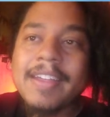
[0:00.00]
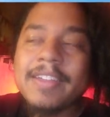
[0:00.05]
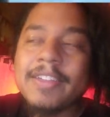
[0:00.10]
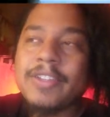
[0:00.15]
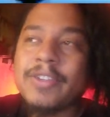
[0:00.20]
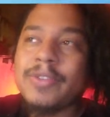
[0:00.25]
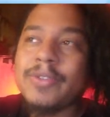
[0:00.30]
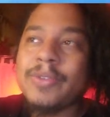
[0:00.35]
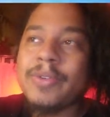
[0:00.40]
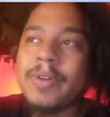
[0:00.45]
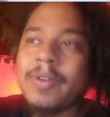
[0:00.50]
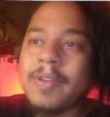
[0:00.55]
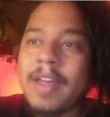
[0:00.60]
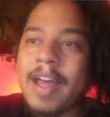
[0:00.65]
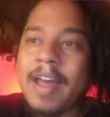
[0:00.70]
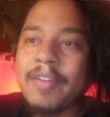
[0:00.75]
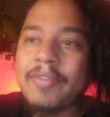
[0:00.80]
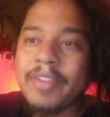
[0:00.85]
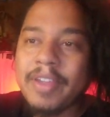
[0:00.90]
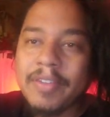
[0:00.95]
You
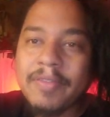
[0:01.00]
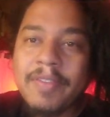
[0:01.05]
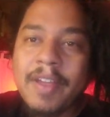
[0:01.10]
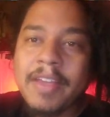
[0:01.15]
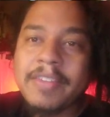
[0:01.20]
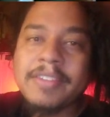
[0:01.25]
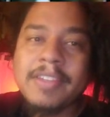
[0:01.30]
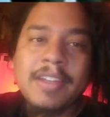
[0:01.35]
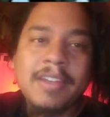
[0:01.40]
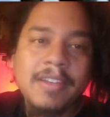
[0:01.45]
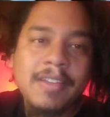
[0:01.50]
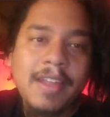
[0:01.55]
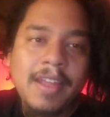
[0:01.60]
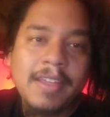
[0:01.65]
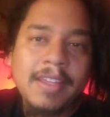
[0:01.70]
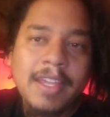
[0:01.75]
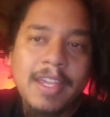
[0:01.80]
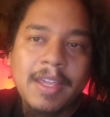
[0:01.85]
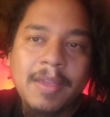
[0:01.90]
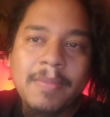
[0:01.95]
have invested into
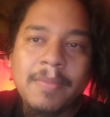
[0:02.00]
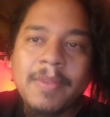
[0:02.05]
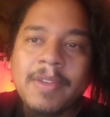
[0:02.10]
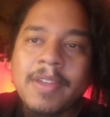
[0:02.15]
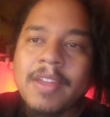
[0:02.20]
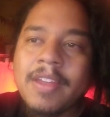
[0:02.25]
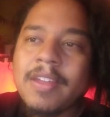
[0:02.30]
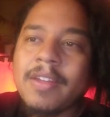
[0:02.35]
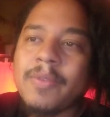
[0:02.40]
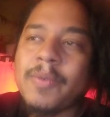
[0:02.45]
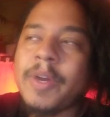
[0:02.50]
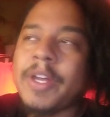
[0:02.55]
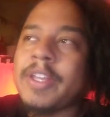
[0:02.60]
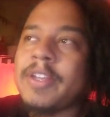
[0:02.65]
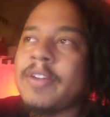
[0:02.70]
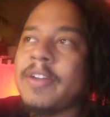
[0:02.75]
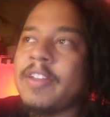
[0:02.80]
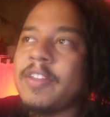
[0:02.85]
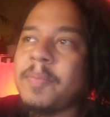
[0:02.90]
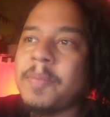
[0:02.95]
that game,
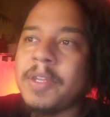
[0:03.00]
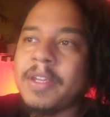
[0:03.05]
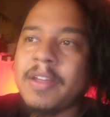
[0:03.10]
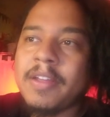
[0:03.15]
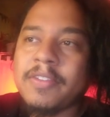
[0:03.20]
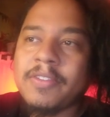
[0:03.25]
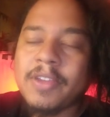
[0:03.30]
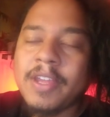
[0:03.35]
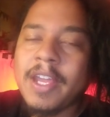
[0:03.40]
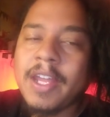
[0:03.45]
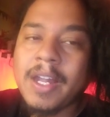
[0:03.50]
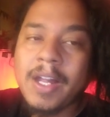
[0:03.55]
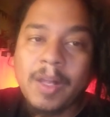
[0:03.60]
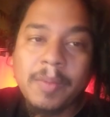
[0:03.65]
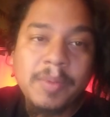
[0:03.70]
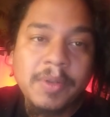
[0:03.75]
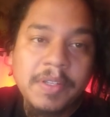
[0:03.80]
whether it's because you can't help